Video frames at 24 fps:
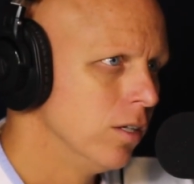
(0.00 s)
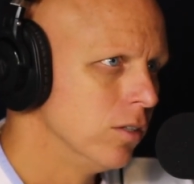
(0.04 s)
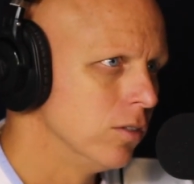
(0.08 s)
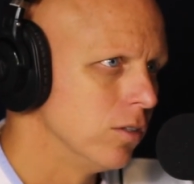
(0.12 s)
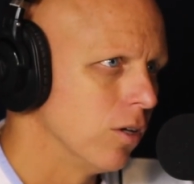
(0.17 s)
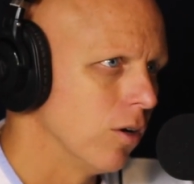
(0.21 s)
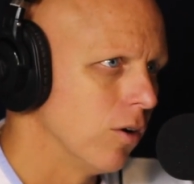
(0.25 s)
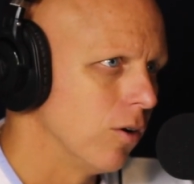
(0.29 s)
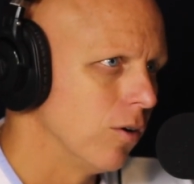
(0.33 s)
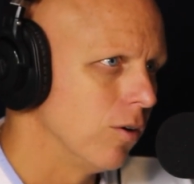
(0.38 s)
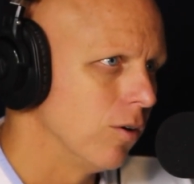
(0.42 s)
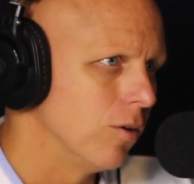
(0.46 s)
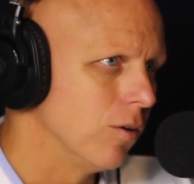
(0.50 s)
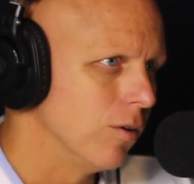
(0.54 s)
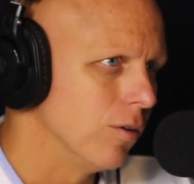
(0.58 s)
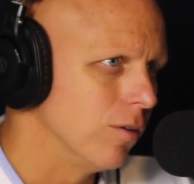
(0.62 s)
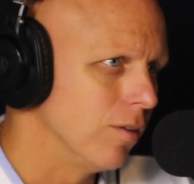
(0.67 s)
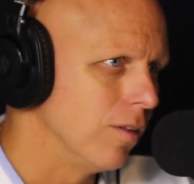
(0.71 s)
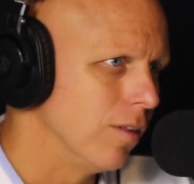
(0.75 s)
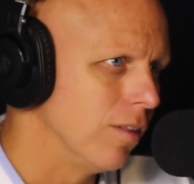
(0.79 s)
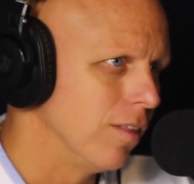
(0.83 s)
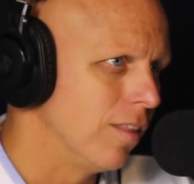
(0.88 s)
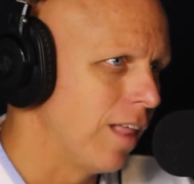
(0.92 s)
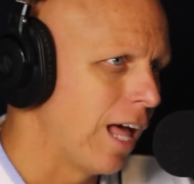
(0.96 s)
So
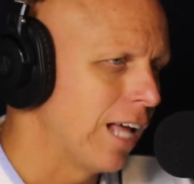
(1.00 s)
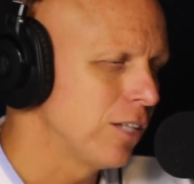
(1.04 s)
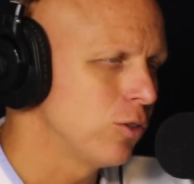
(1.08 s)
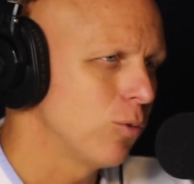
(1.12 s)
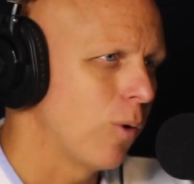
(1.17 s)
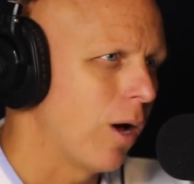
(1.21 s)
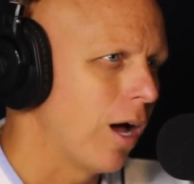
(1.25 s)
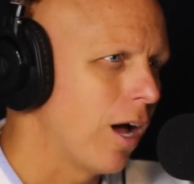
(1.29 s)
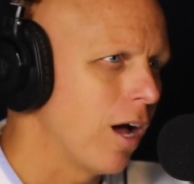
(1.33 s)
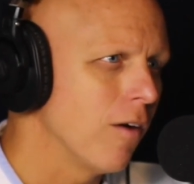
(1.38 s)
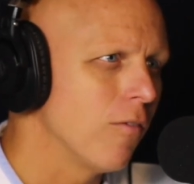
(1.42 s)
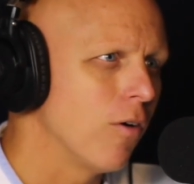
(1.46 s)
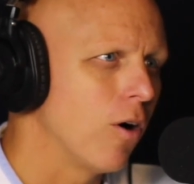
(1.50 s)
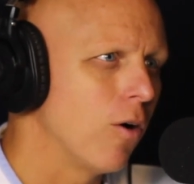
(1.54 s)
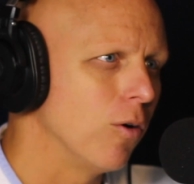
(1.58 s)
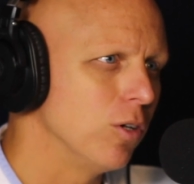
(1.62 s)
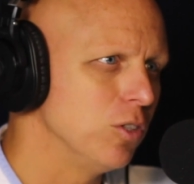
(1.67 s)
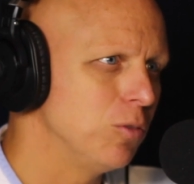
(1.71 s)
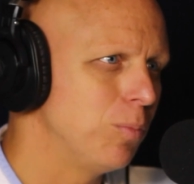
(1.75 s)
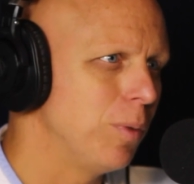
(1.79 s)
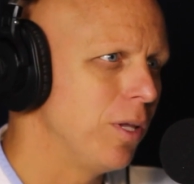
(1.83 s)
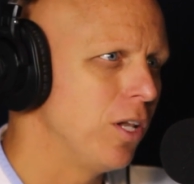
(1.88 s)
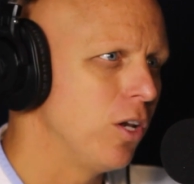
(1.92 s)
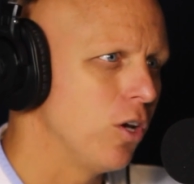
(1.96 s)
that's why I've
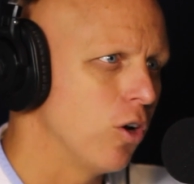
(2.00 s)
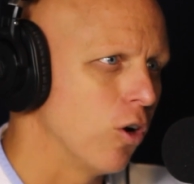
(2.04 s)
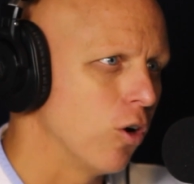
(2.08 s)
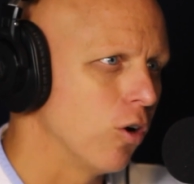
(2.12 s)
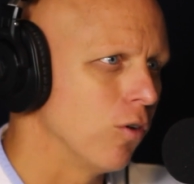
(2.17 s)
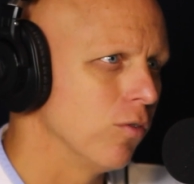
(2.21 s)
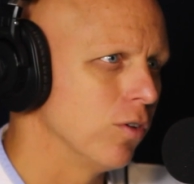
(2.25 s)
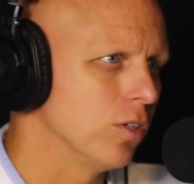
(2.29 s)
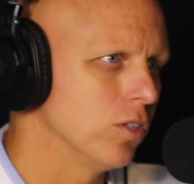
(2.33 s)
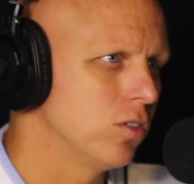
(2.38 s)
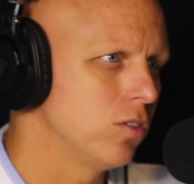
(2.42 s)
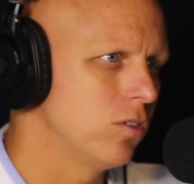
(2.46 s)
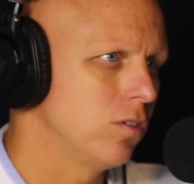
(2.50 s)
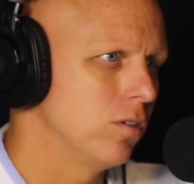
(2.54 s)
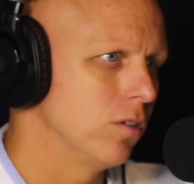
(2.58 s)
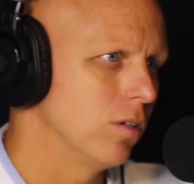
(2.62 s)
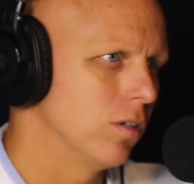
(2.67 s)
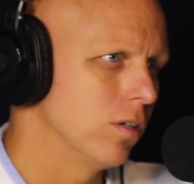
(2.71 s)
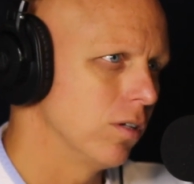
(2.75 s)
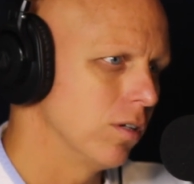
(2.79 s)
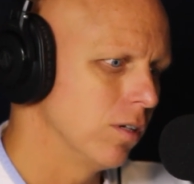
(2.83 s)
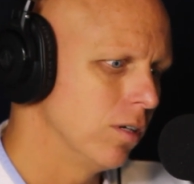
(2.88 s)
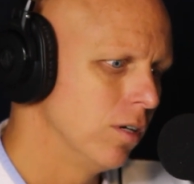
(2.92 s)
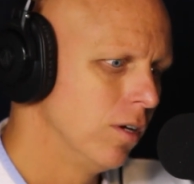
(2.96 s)
always been nervous
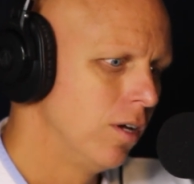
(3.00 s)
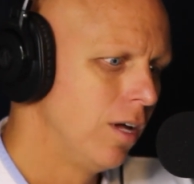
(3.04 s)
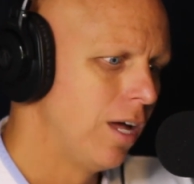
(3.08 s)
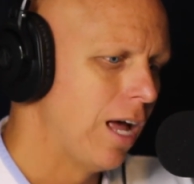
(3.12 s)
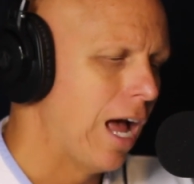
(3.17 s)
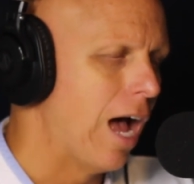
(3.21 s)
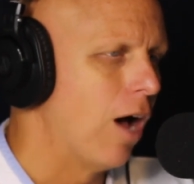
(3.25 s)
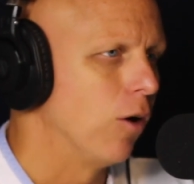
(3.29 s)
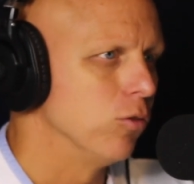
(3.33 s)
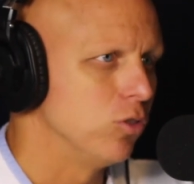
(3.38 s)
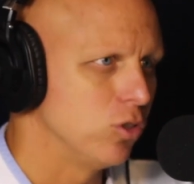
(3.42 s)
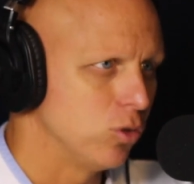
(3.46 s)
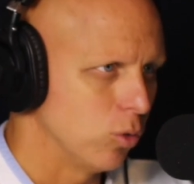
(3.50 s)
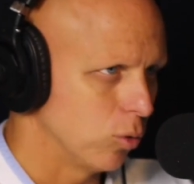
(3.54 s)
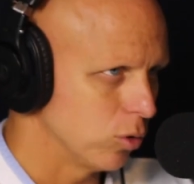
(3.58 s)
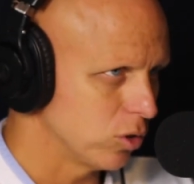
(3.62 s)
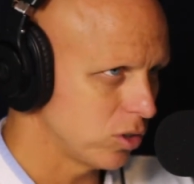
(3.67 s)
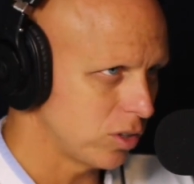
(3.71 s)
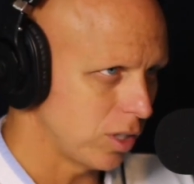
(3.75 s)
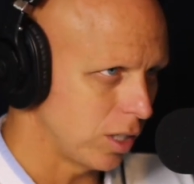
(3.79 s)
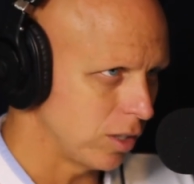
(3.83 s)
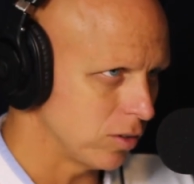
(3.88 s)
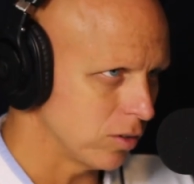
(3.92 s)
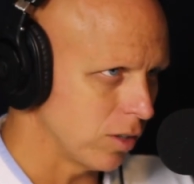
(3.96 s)
to
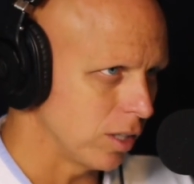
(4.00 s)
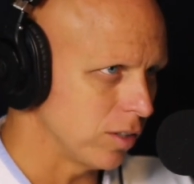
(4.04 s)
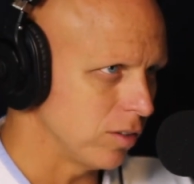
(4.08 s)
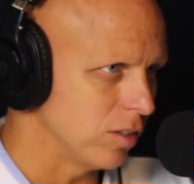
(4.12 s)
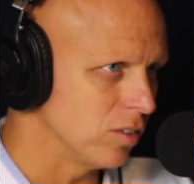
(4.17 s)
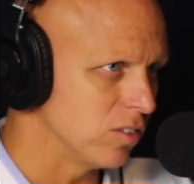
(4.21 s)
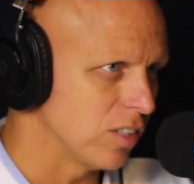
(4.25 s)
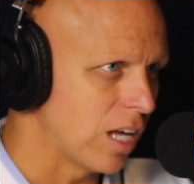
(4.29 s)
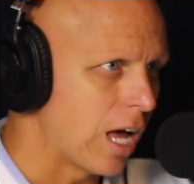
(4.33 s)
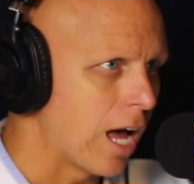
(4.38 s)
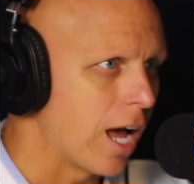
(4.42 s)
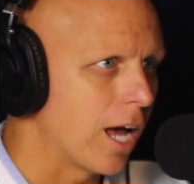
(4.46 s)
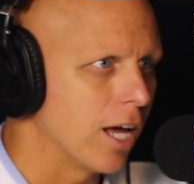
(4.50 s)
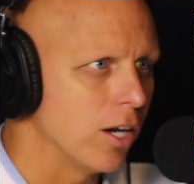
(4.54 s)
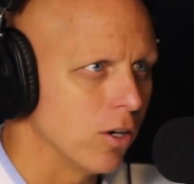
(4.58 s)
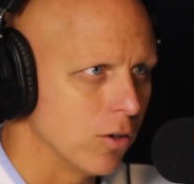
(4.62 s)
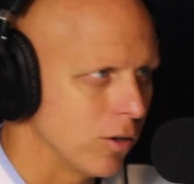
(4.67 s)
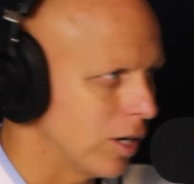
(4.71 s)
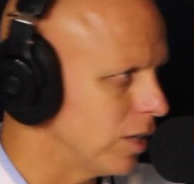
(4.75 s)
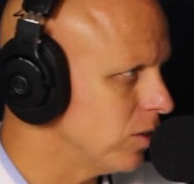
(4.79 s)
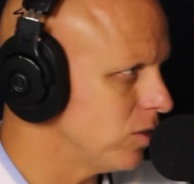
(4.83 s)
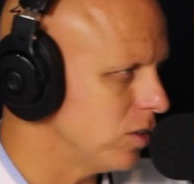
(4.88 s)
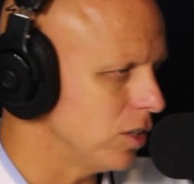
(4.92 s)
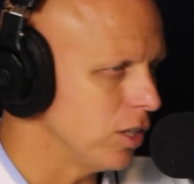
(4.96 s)
outsource things like design or
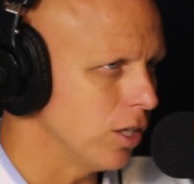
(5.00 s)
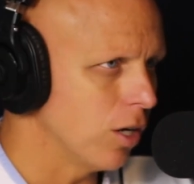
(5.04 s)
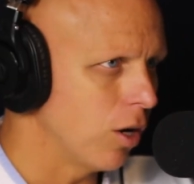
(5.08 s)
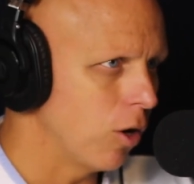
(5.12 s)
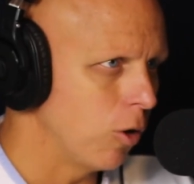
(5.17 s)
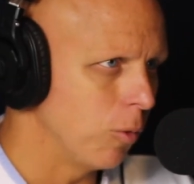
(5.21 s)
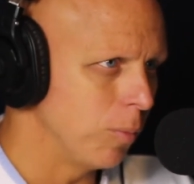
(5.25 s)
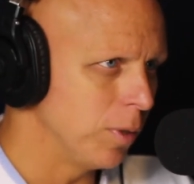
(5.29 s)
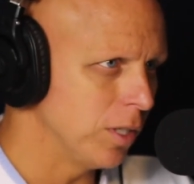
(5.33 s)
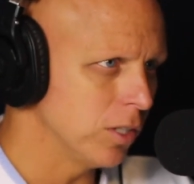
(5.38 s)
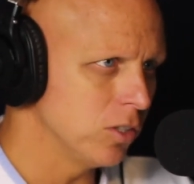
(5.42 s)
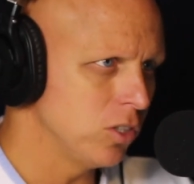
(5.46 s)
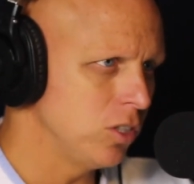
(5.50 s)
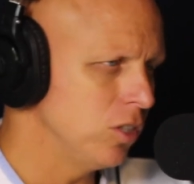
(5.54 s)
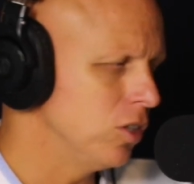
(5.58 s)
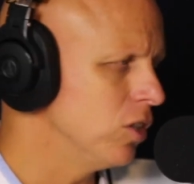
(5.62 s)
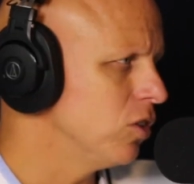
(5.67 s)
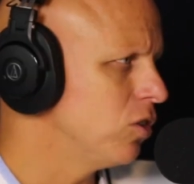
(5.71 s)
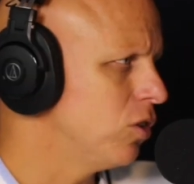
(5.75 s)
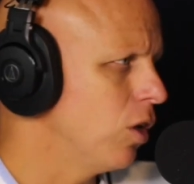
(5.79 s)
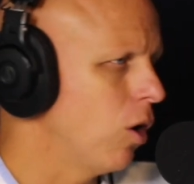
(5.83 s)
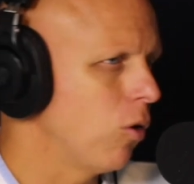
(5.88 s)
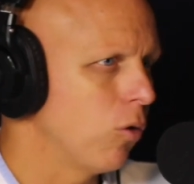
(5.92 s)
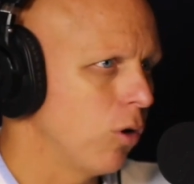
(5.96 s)
SEO, because you
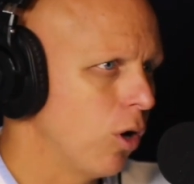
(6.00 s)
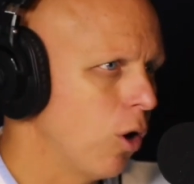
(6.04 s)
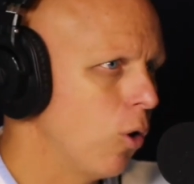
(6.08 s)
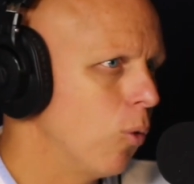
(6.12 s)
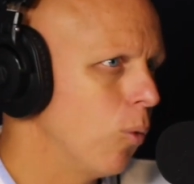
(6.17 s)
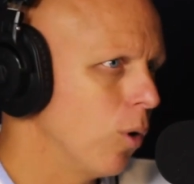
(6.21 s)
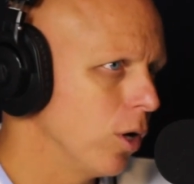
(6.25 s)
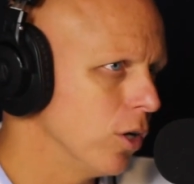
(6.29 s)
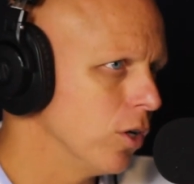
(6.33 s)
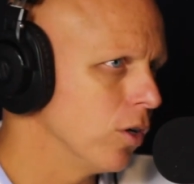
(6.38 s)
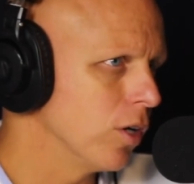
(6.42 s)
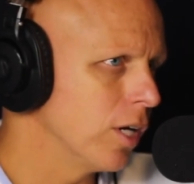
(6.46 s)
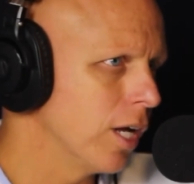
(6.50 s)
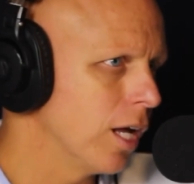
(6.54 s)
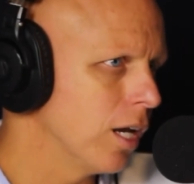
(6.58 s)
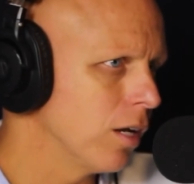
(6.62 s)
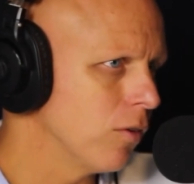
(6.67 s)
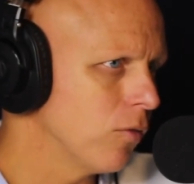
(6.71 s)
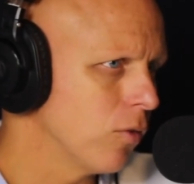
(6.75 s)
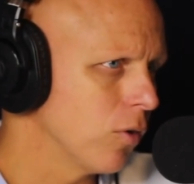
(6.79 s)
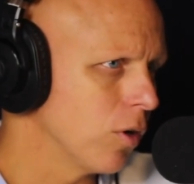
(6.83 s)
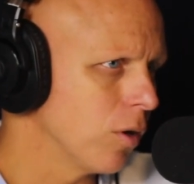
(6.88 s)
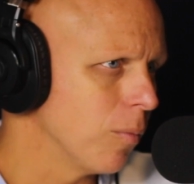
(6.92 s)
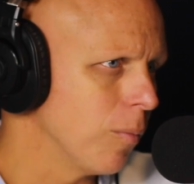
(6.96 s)
just don't know what you're
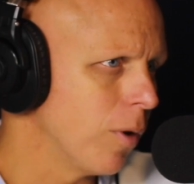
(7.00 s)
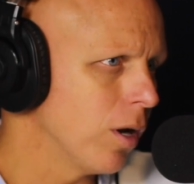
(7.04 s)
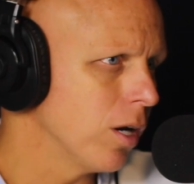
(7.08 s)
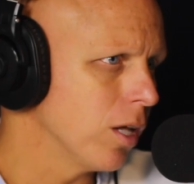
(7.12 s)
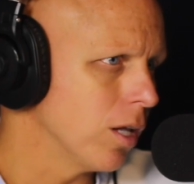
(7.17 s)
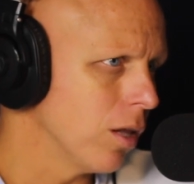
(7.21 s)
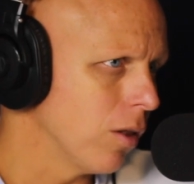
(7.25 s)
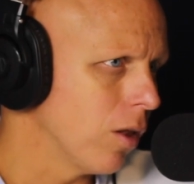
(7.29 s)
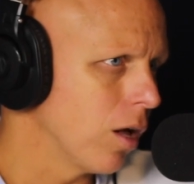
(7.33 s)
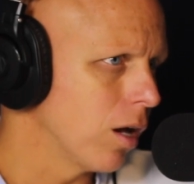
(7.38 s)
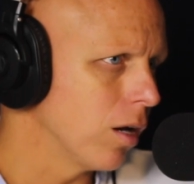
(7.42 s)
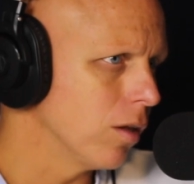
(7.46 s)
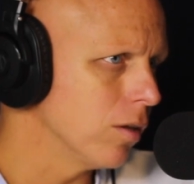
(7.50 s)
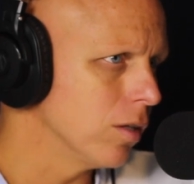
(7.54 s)
getting for your money a lot